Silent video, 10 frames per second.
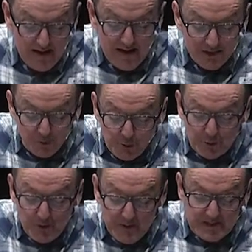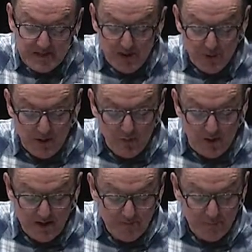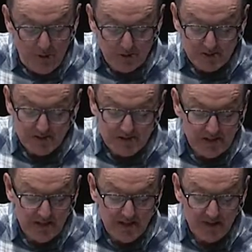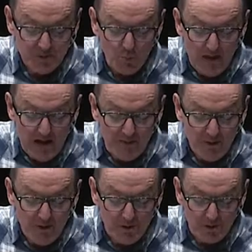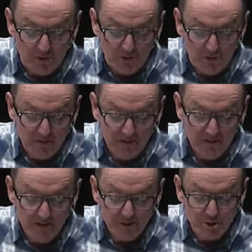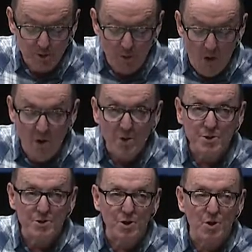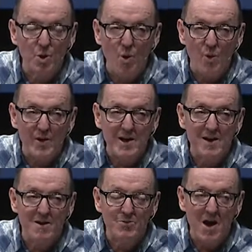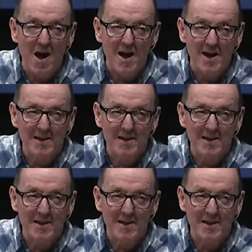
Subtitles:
And so 1 Corinthians 10:31, Paul's going to say this. Whatever you do, do all to the glory of God.